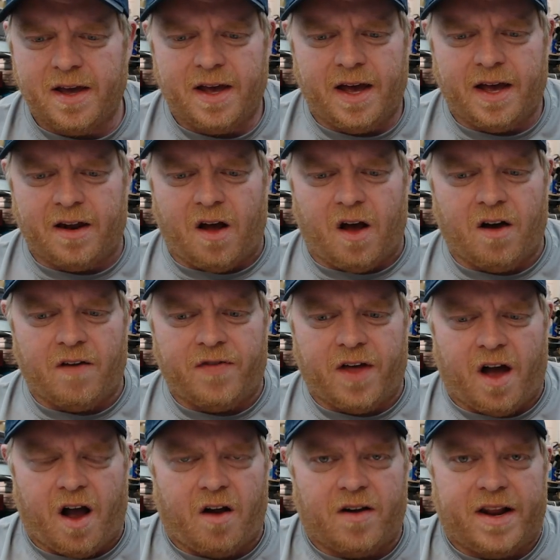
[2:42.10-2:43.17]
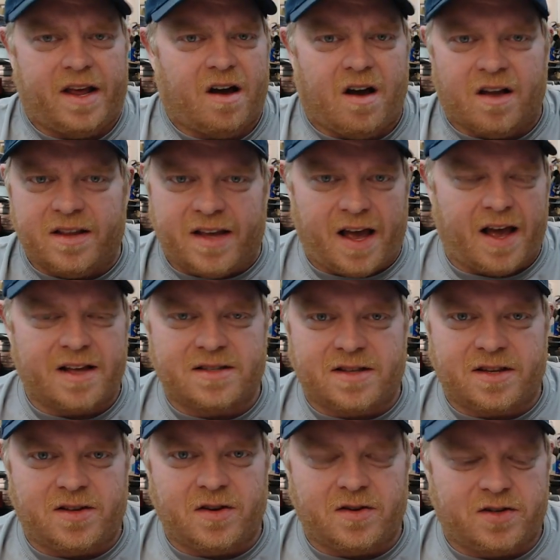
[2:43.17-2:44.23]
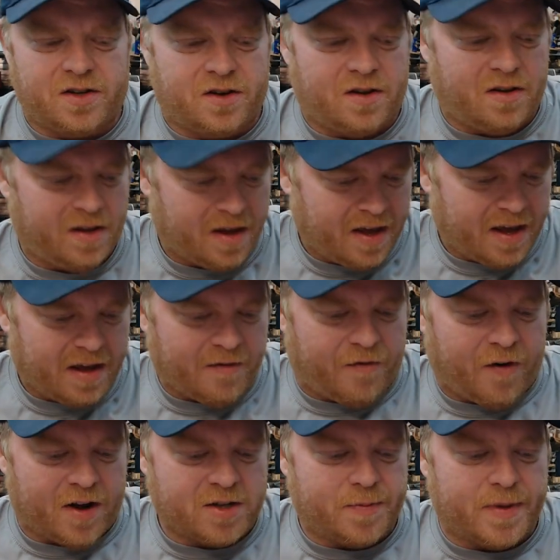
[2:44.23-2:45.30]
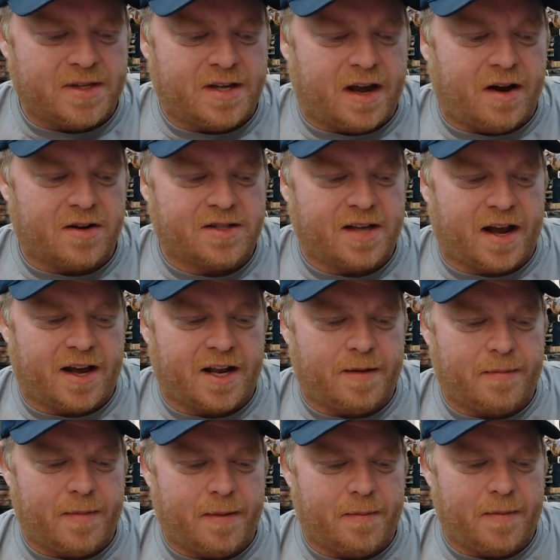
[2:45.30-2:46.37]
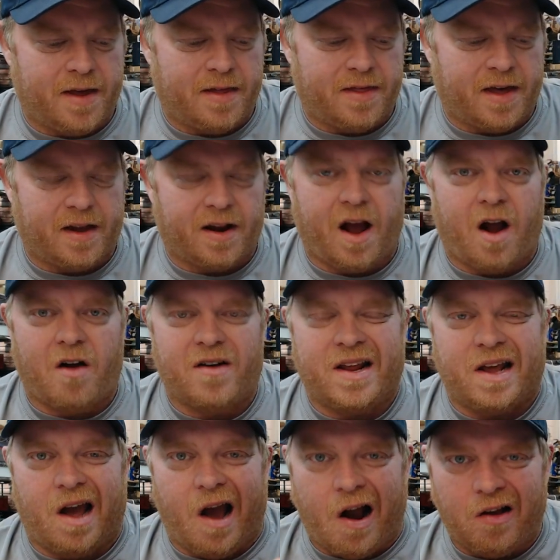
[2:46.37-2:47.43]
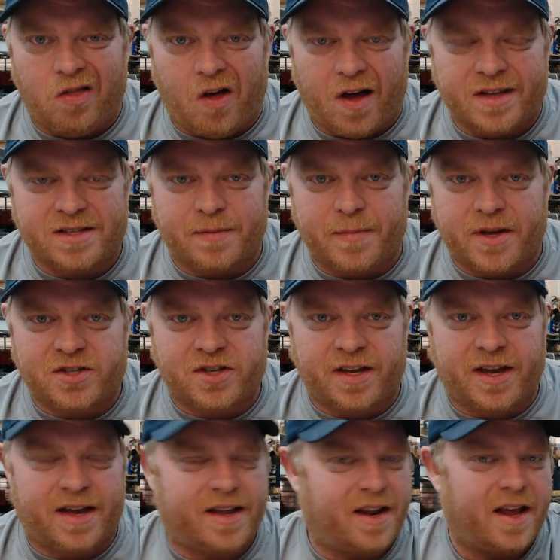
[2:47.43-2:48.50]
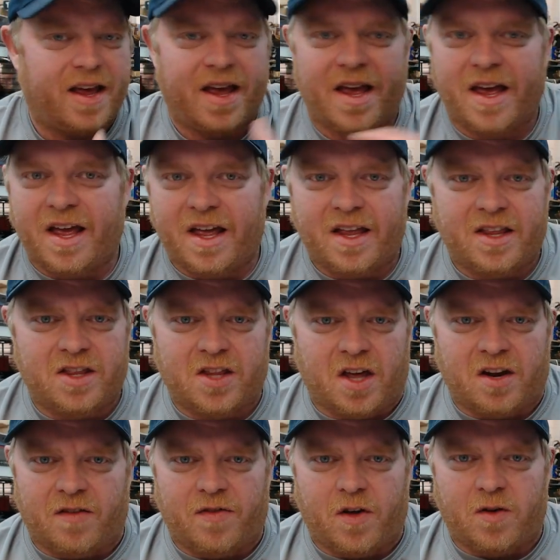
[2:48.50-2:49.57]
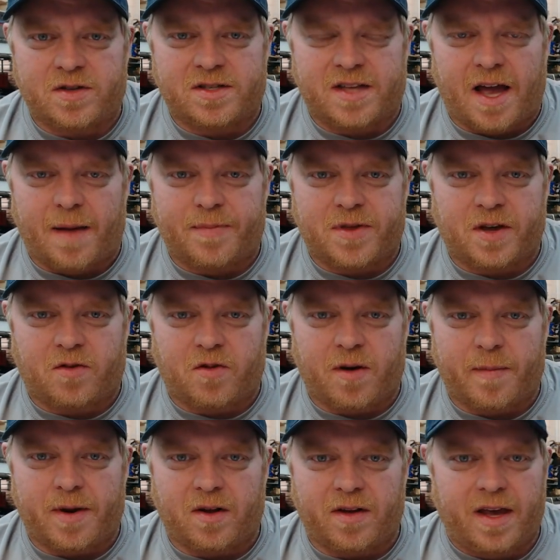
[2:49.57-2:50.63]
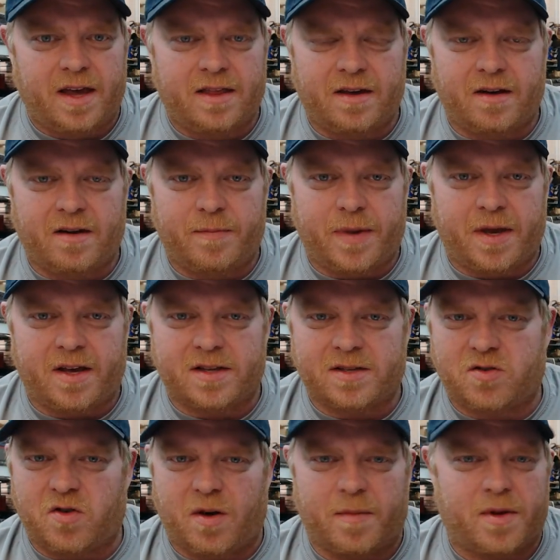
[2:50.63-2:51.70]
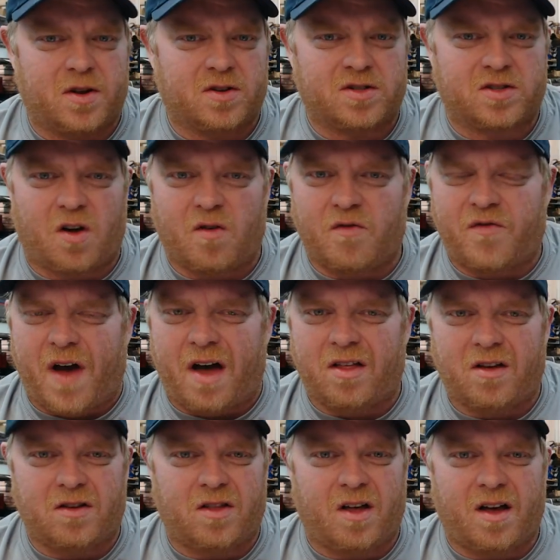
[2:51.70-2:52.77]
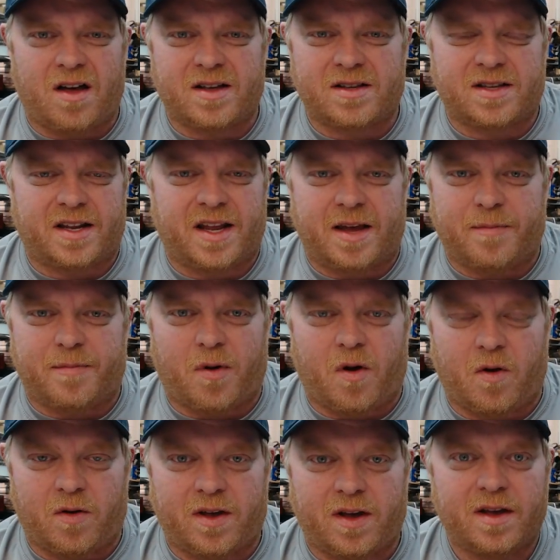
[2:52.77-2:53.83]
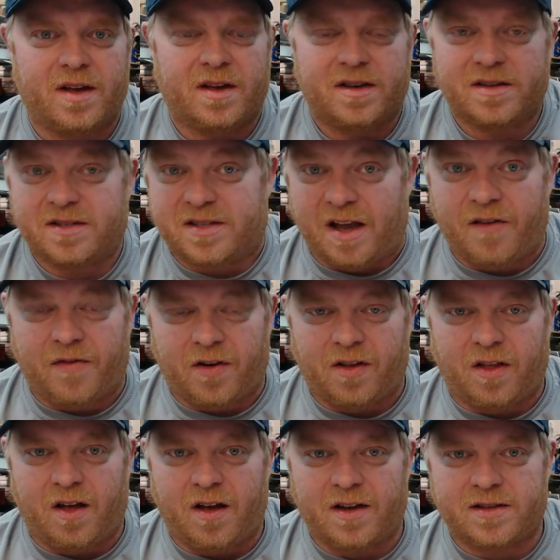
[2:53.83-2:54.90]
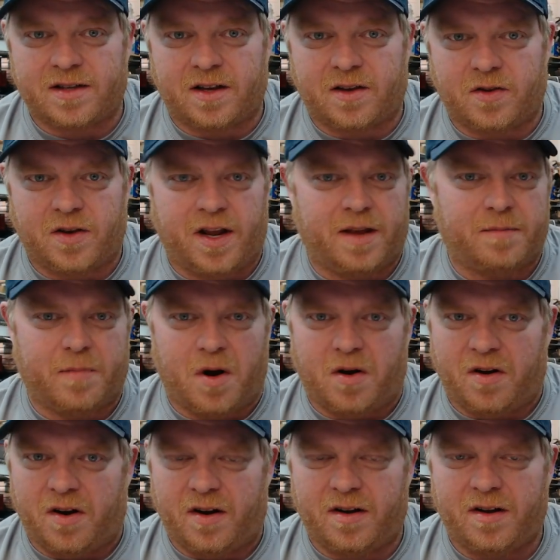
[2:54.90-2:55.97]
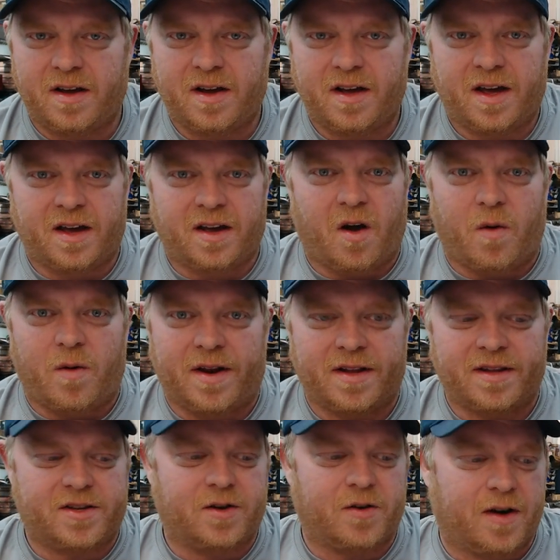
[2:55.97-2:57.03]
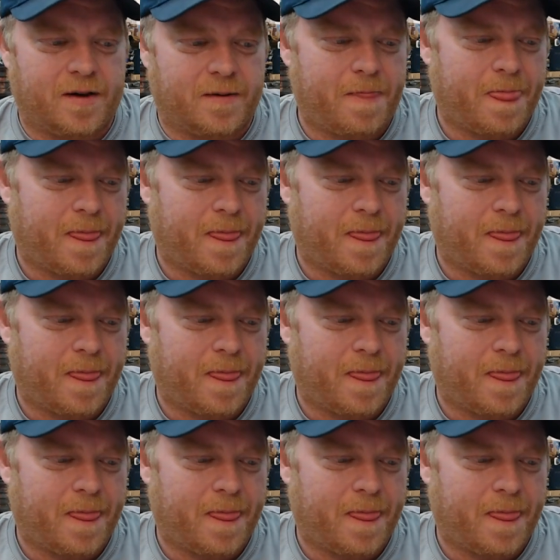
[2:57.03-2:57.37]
and all of the already unconstitutional infringements on our Second Amendment that already are laws in Michigan, none of those stopped the criminal either, because criminals don't follow laws, and he broke several laws, including murder and going into a